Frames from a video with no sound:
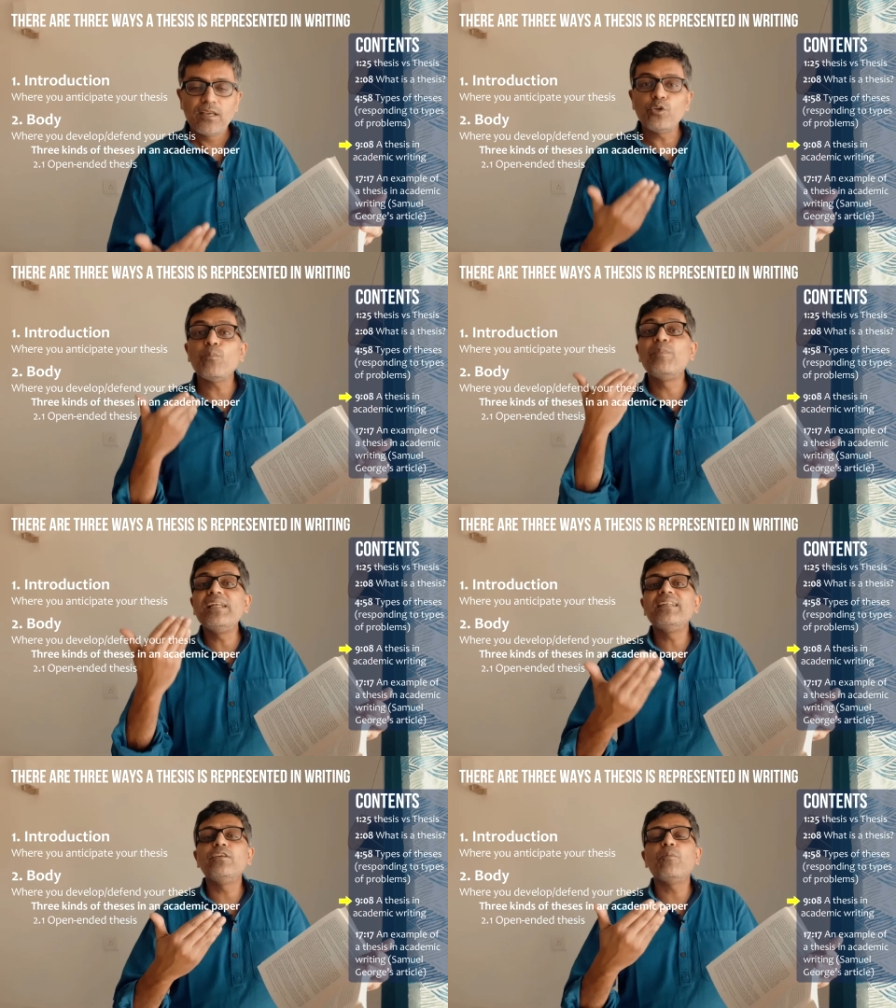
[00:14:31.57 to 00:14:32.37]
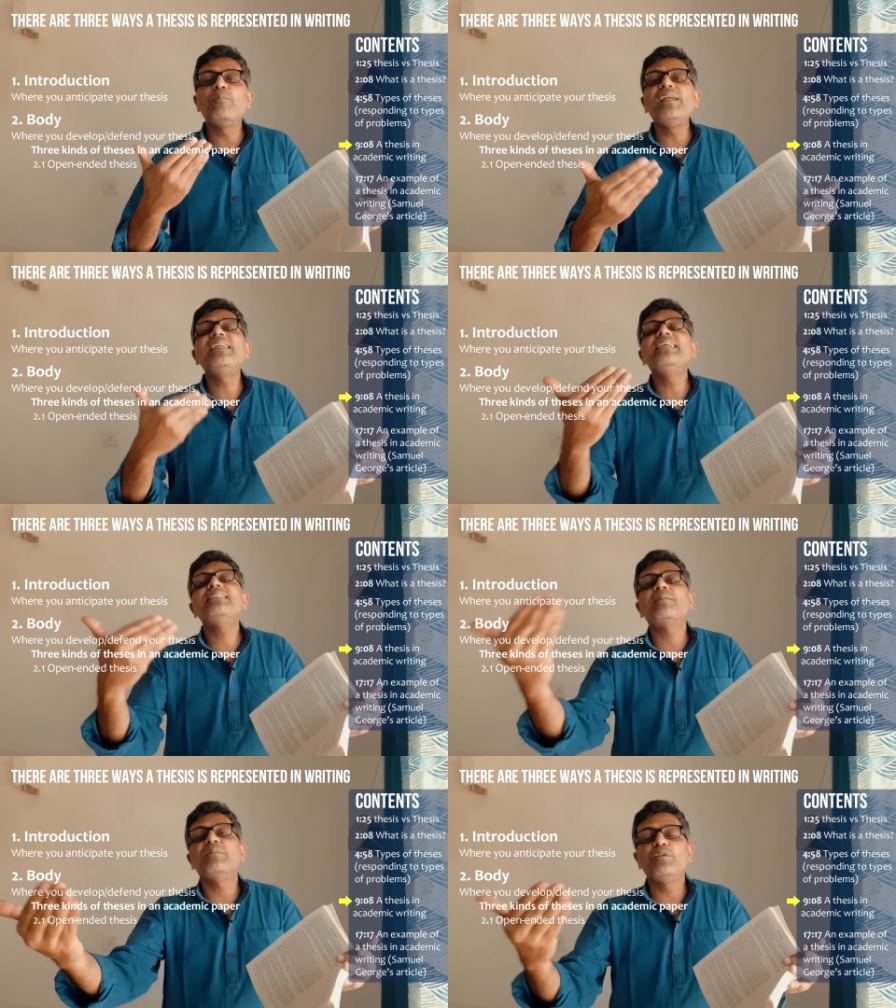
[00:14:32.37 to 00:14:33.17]
You're, build, you're building,
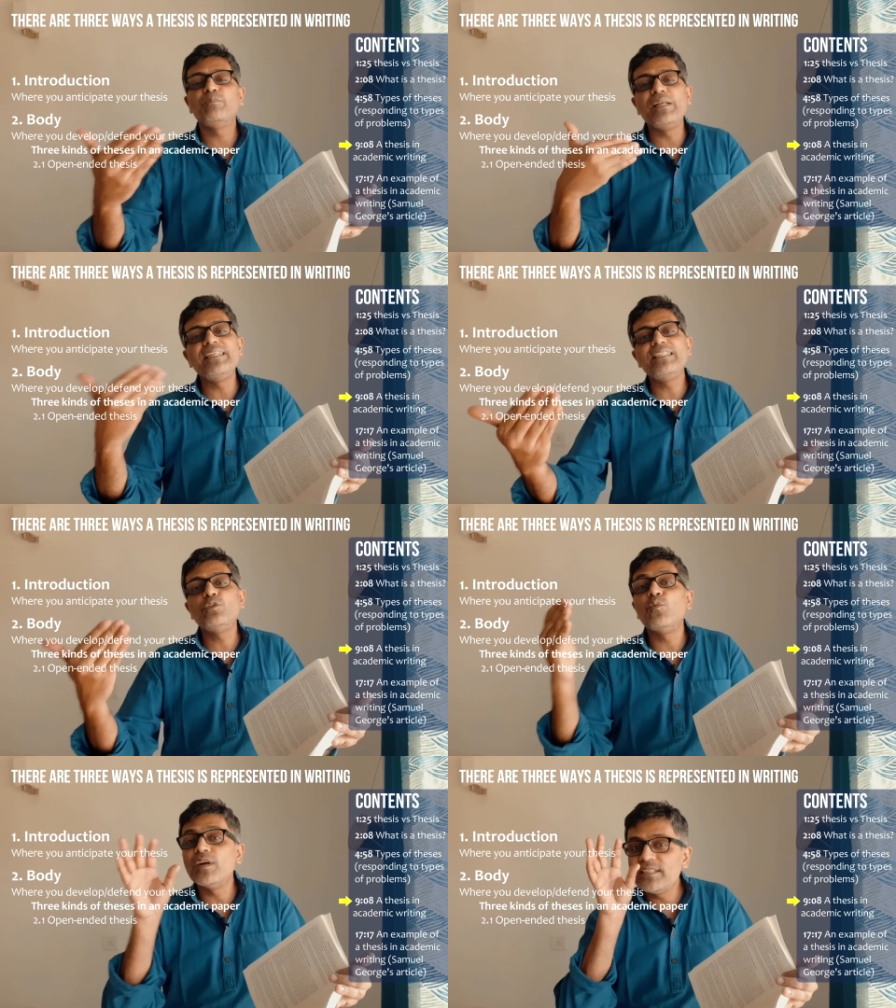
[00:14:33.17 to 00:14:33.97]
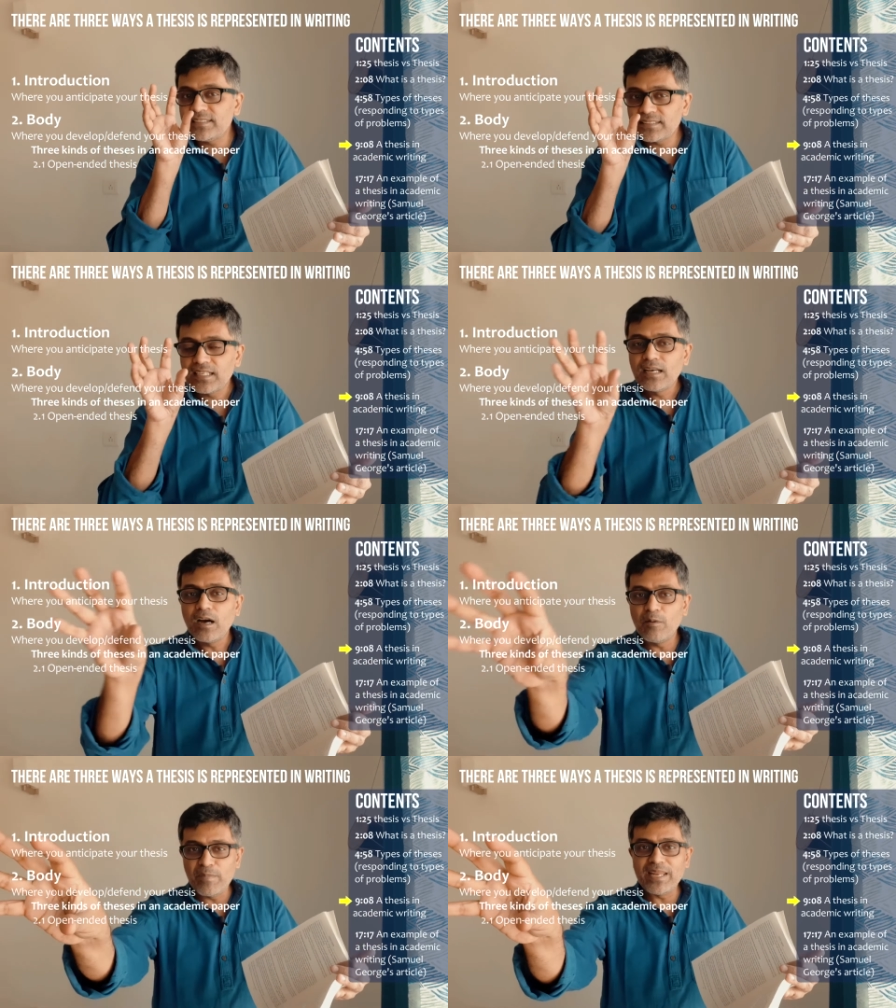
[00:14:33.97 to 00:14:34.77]
some, you're building towards
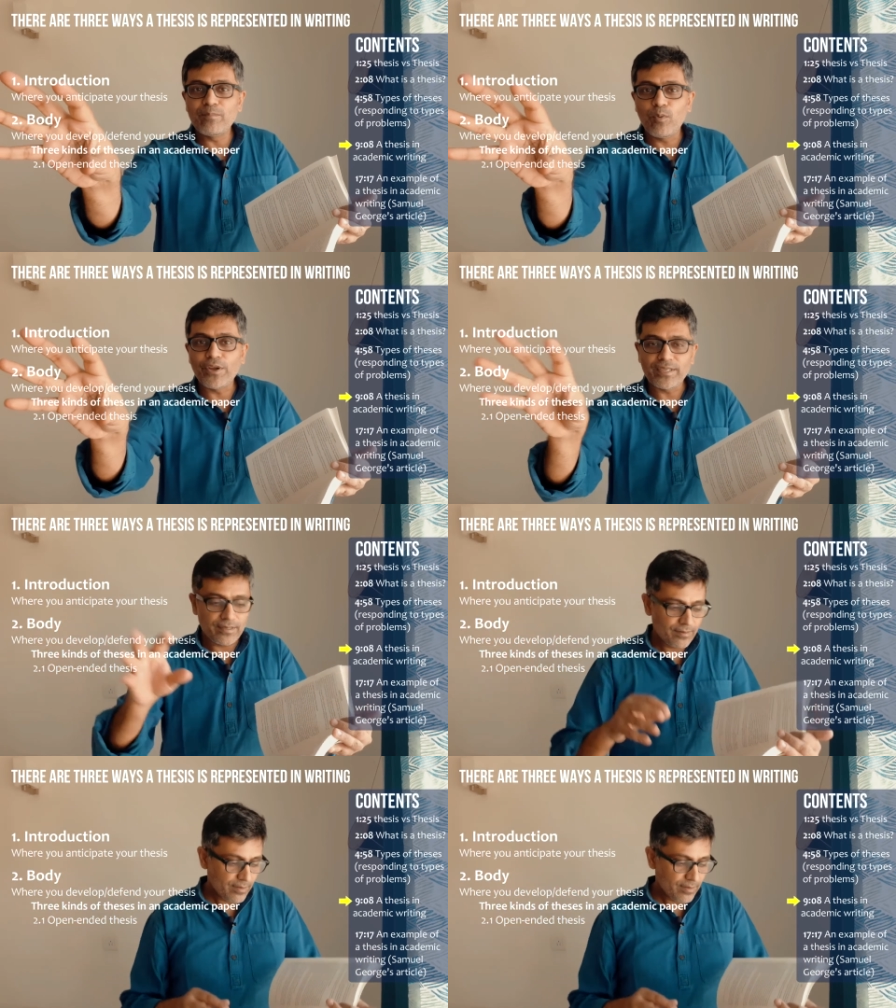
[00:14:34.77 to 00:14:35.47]
a main point.